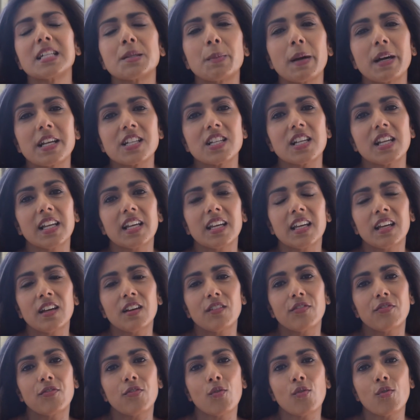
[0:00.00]

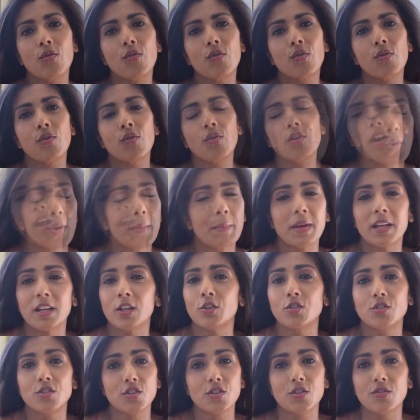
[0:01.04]
especially for women
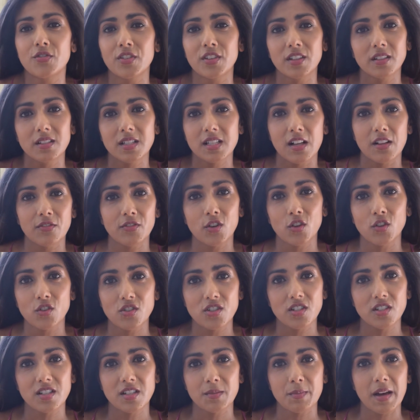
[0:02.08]
who do feel
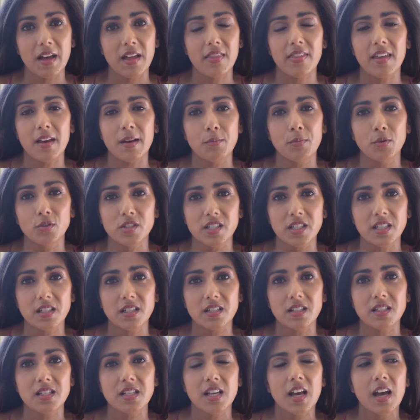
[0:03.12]
self-conscious about their
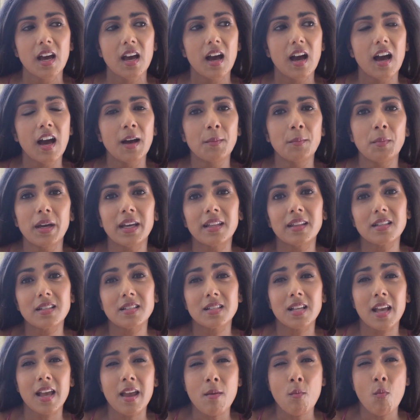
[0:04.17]
bodies, um, in the
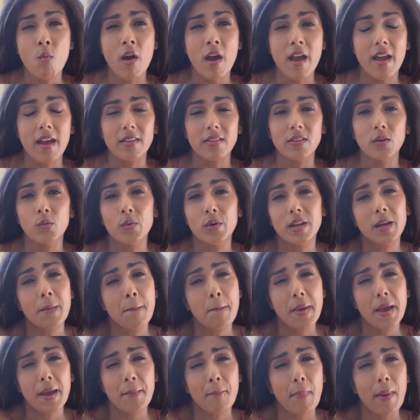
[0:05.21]
same way that we
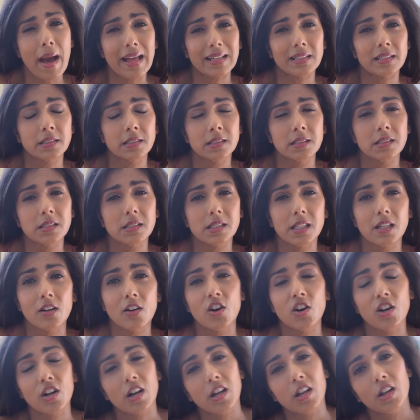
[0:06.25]
can pick patterns in
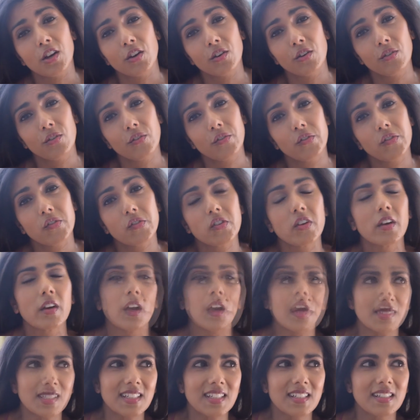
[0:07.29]
our clothes,
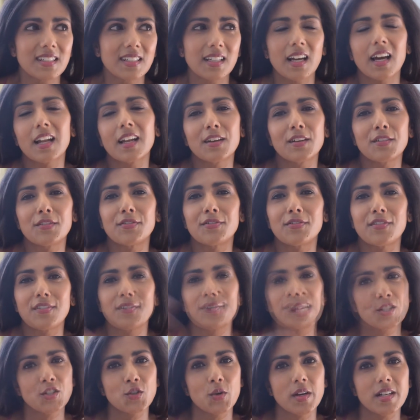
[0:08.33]
to kind of
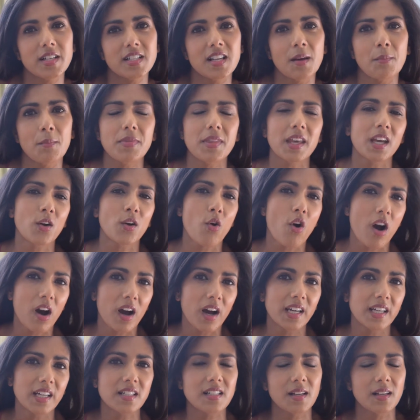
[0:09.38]
accentuate something or
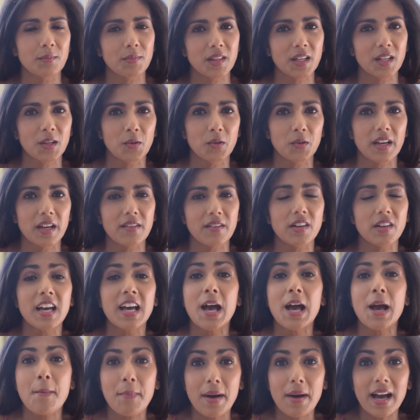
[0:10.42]
hide something or whatever.
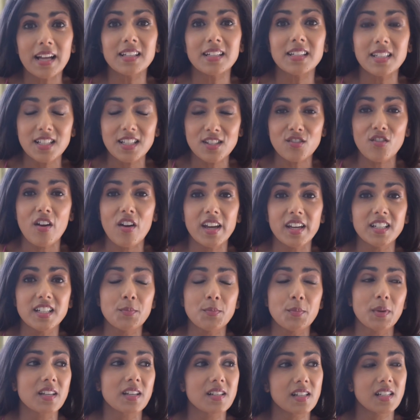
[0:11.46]
Pattern is great
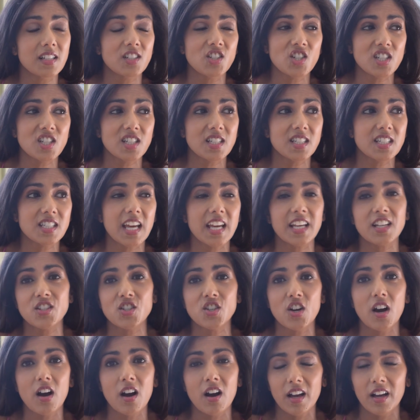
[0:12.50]
because it just takes
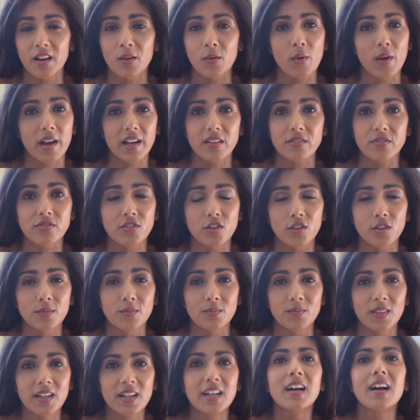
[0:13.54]
your eye away
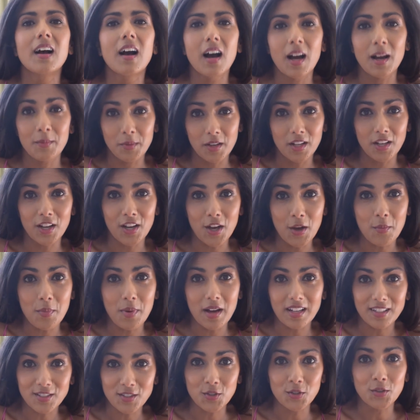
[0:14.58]
from, I'm gonna go
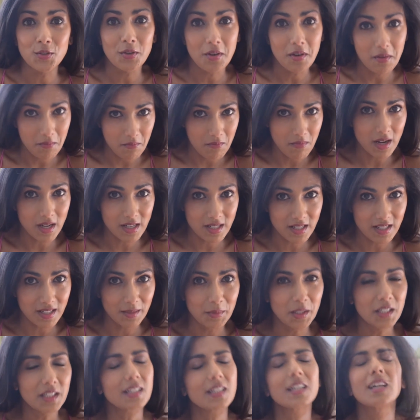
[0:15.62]
back to my
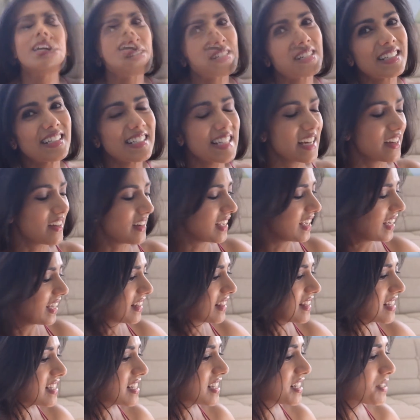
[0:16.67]
stomach. Whizzing down here, this